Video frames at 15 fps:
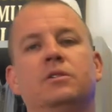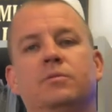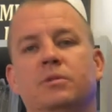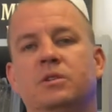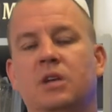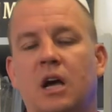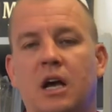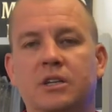
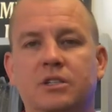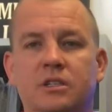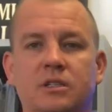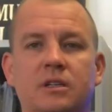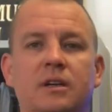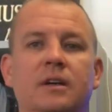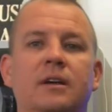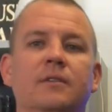massages.
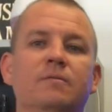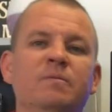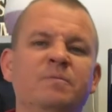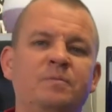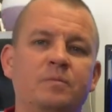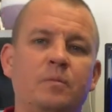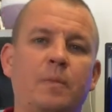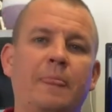
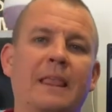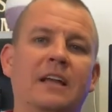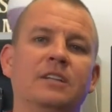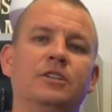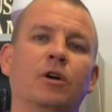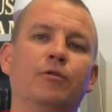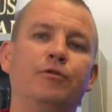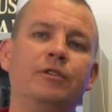And
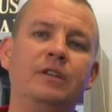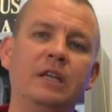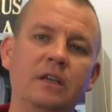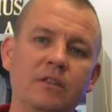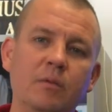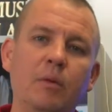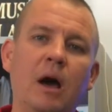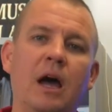don't fatigue
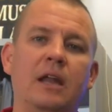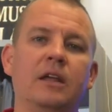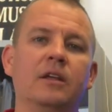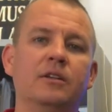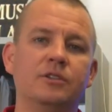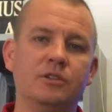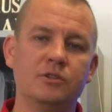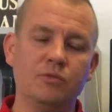the body,
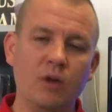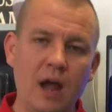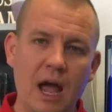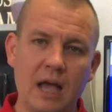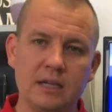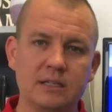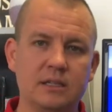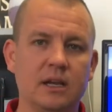just
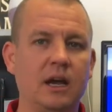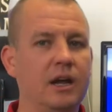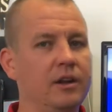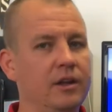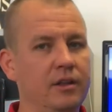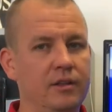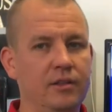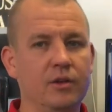rest.
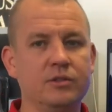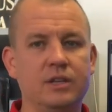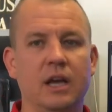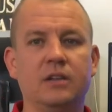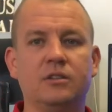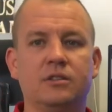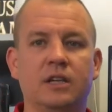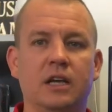And those
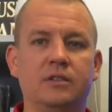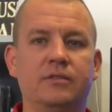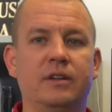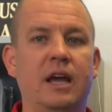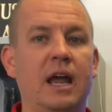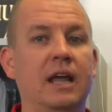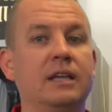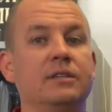exercise
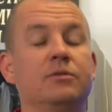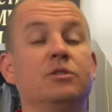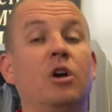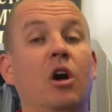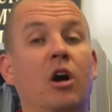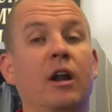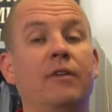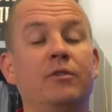fanatics, it was
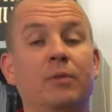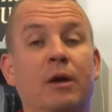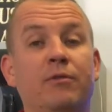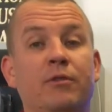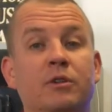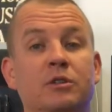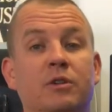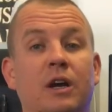hard after my
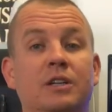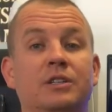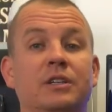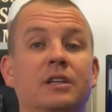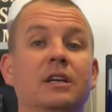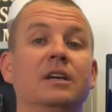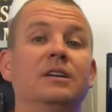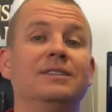first correction
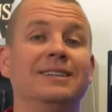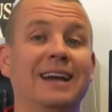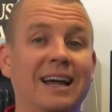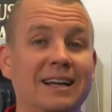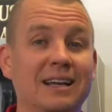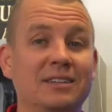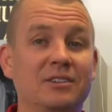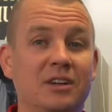to not
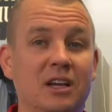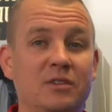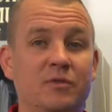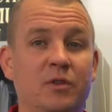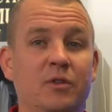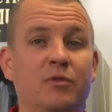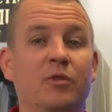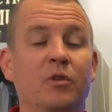exercise
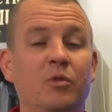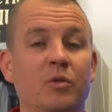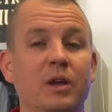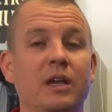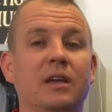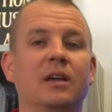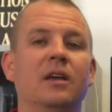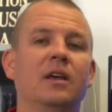for a full
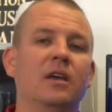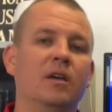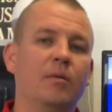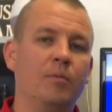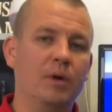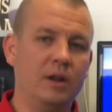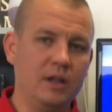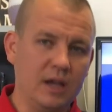week,
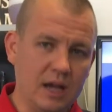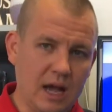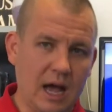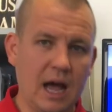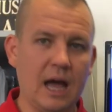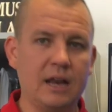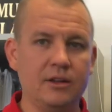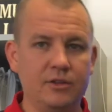but you
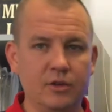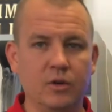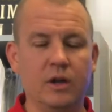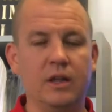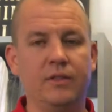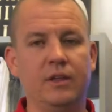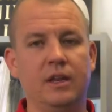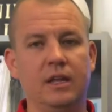had to do it.
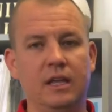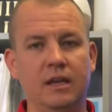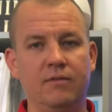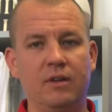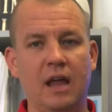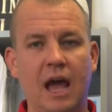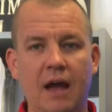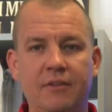And then
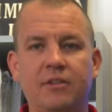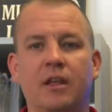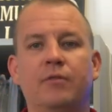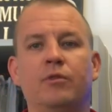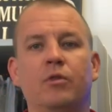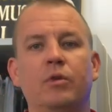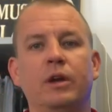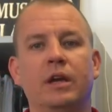even after that
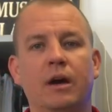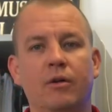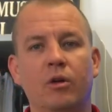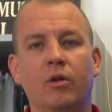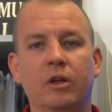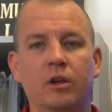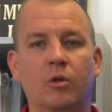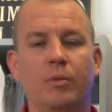for a week, I would
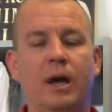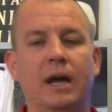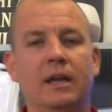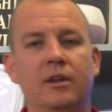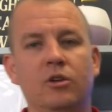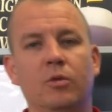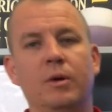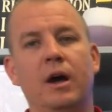only go back
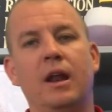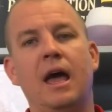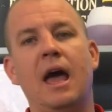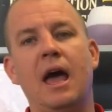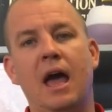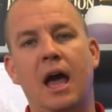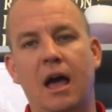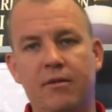into about
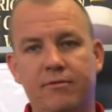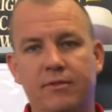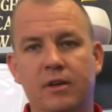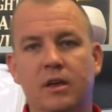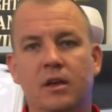half